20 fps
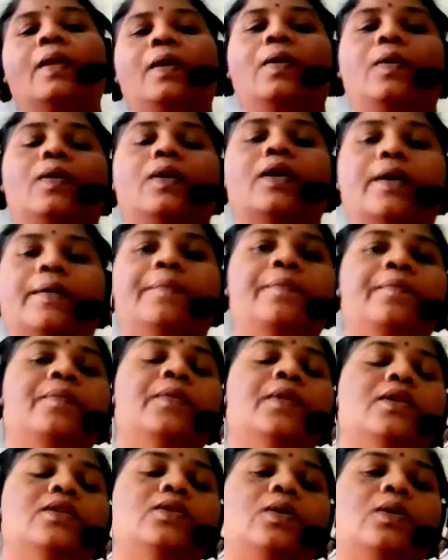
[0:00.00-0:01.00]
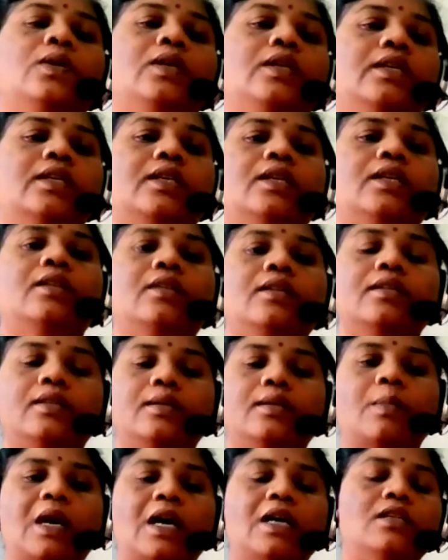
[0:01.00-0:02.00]
Okay. So here the
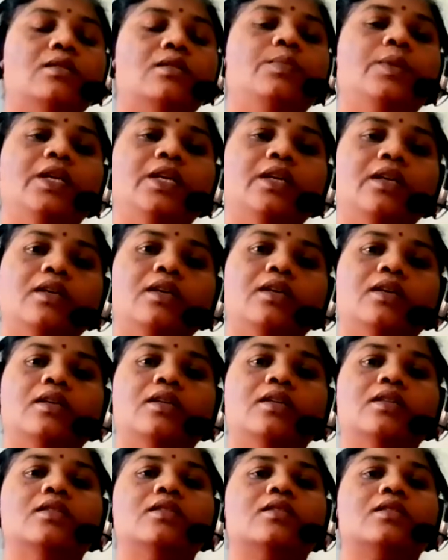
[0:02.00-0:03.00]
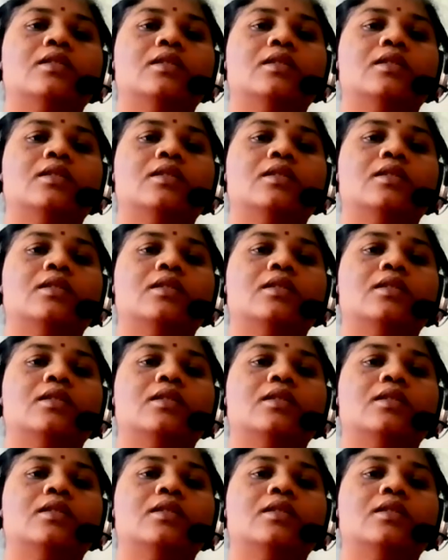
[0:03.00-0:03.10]
mass media is